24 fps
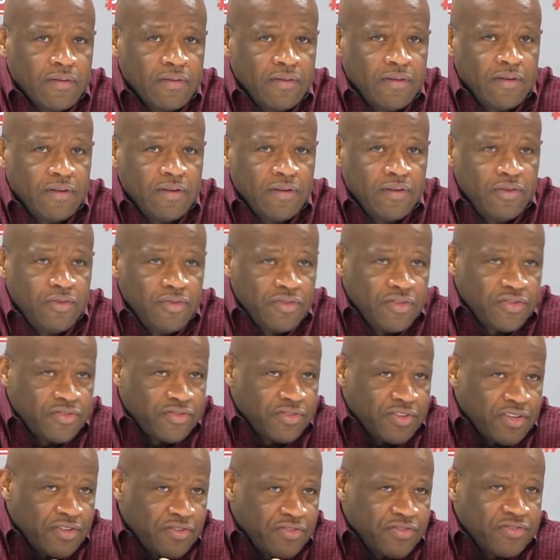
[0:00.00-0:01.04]
You
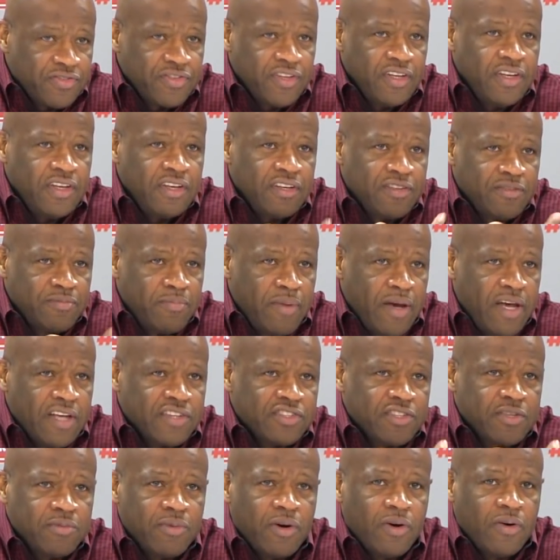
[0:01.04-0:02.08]
just can see his
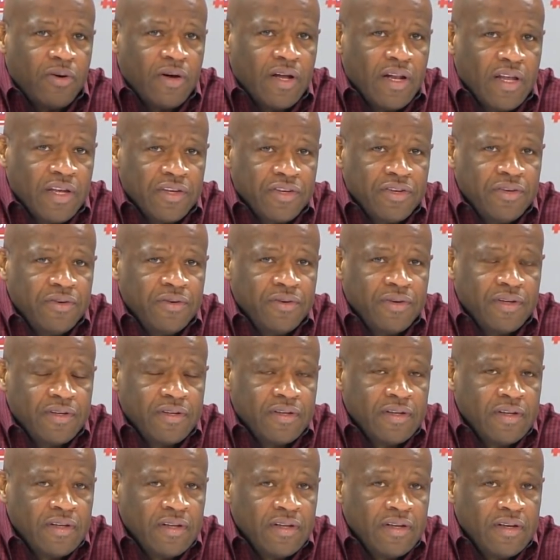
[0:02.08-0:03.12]
basketball IQ,
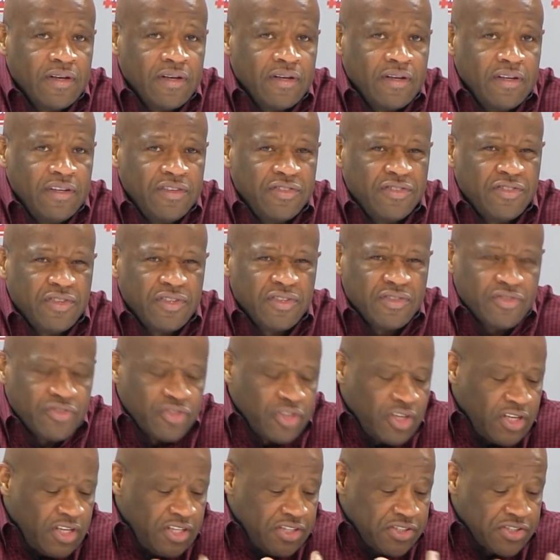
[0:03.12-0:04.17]
and
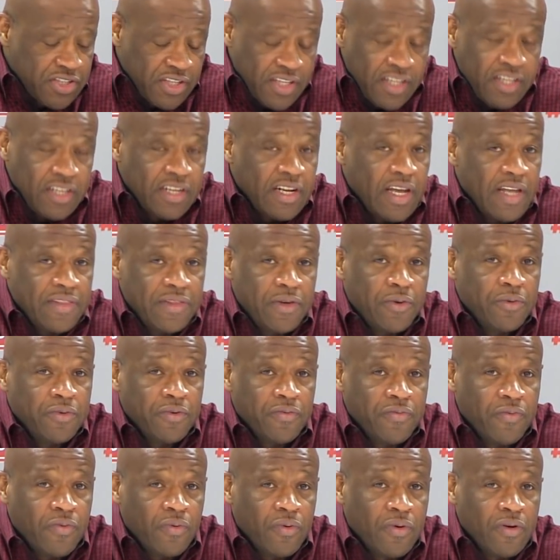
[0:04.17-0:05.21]
he's leading out there on
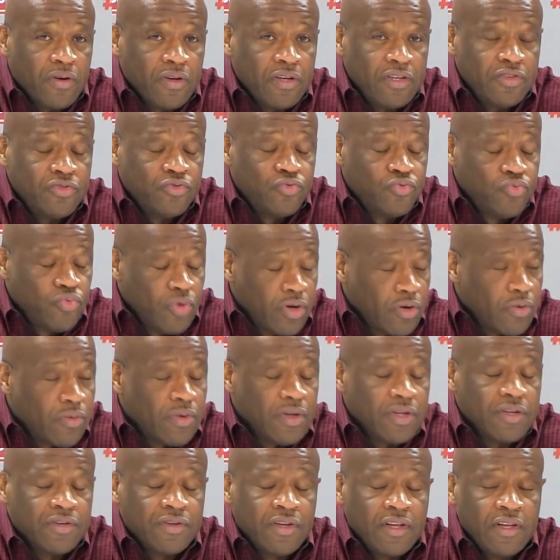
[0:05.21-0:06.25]
the floor. He's really,
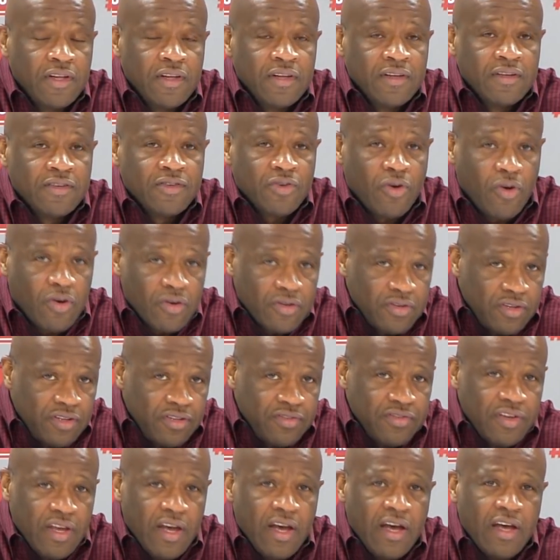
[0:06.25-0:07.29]
really talking to
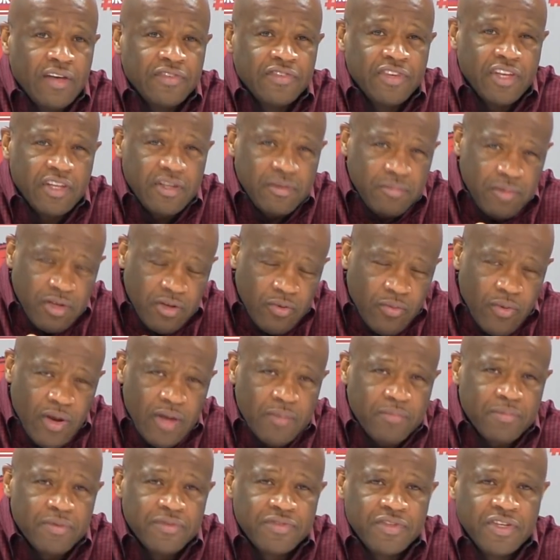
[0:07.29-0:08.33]
these guys, getting them in the
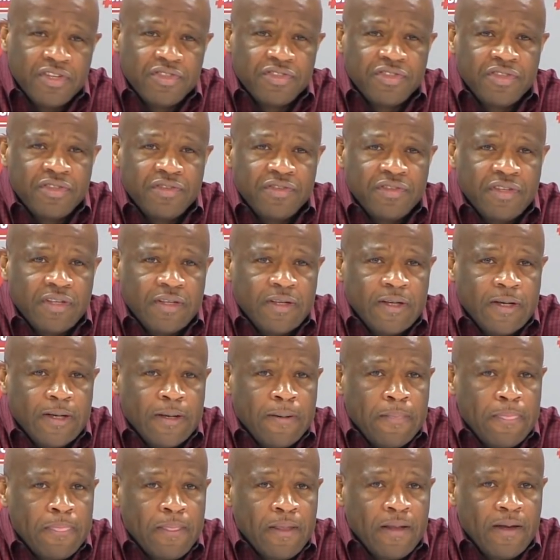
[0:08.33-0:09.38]
right positions,
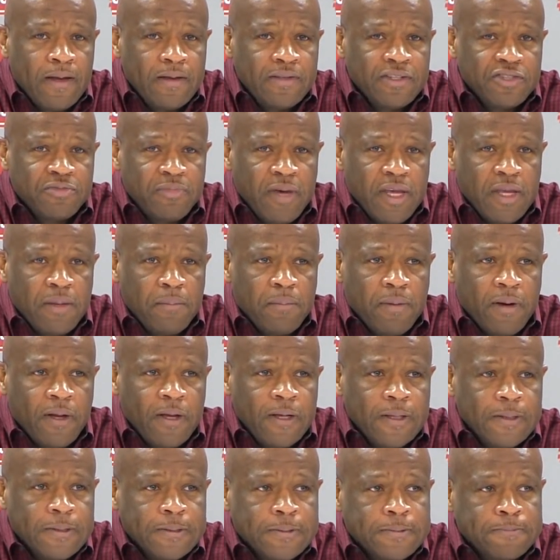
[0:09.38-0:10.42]
and just making
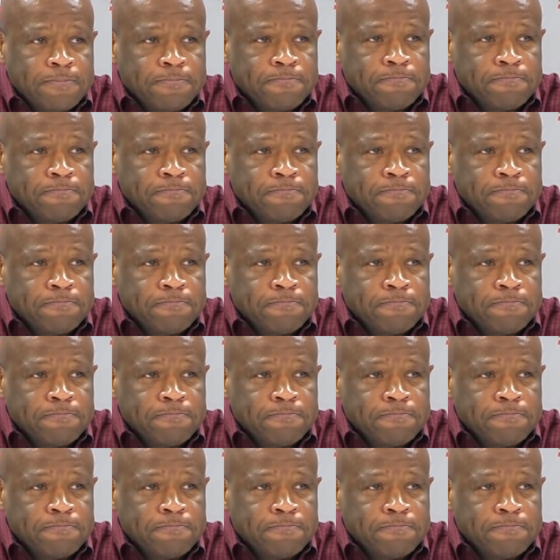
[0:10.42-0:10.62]
plays.